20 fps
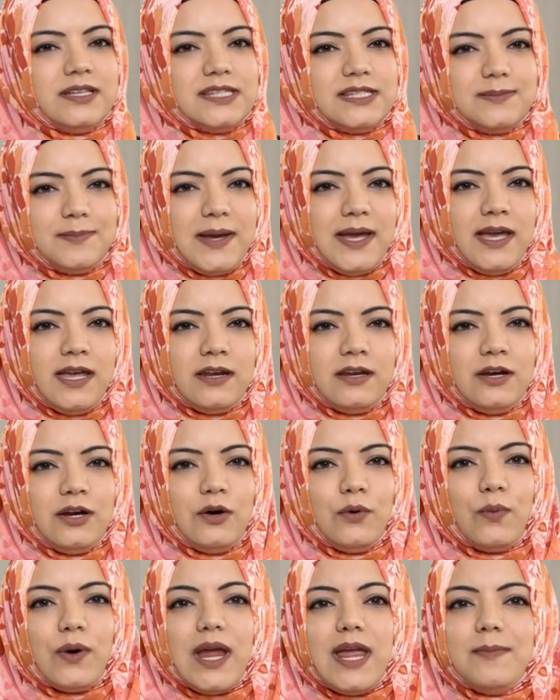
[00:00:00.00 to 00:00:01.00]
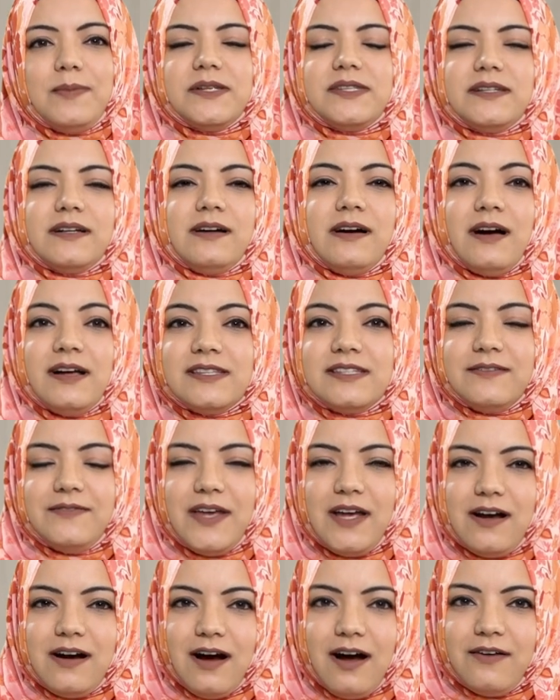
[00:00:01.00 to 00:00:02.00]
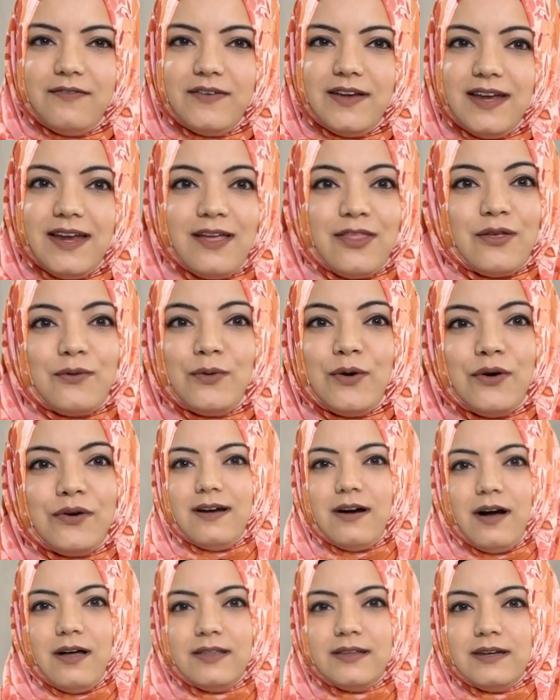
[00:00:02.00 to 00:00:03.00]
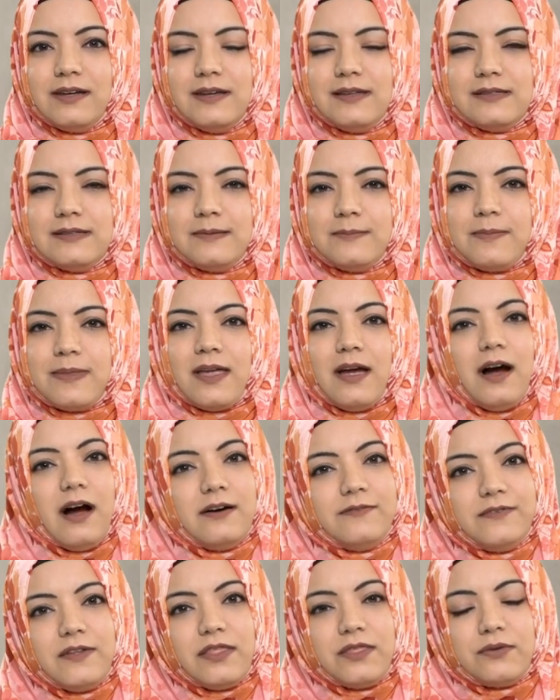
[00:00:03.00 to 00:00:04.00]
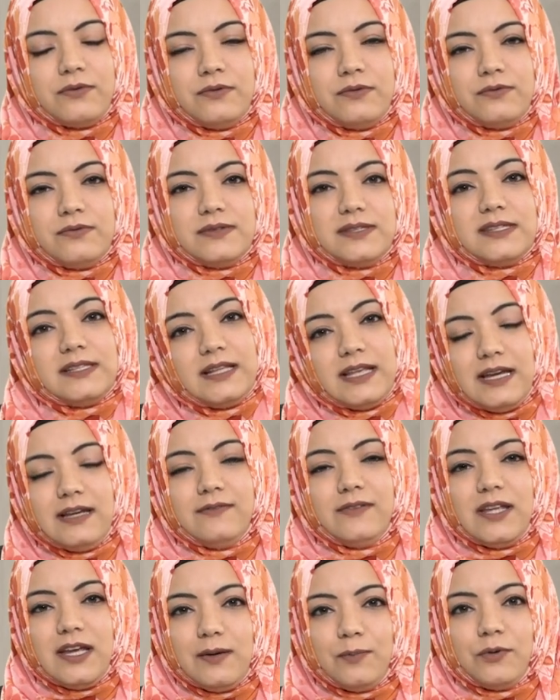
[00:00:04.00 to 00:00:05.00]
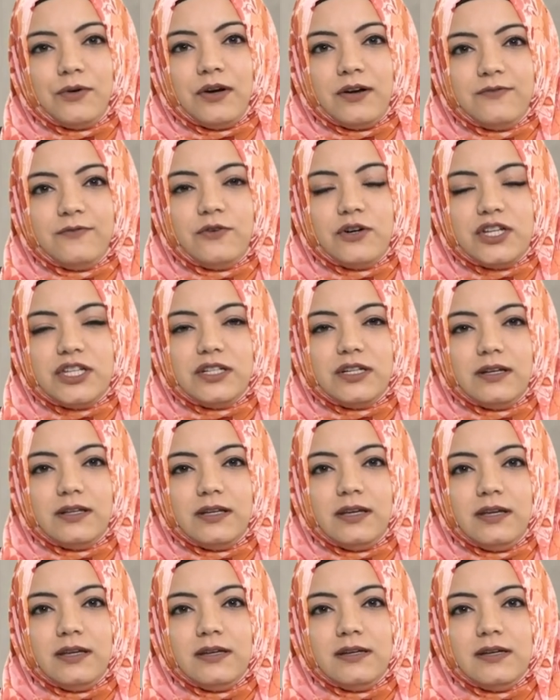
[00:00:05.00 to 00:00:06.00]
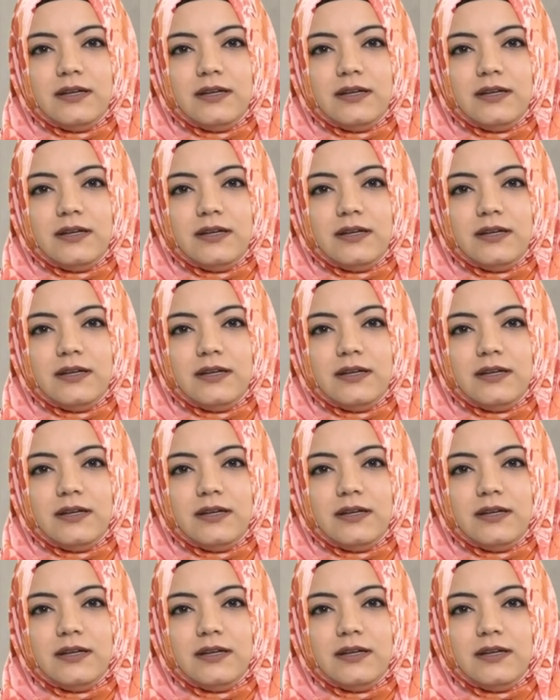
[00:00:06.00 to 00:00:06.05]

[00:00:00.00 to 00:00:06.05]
and Spain were able to cultivate coffee in their colonies, often through slave labor, unfortunately.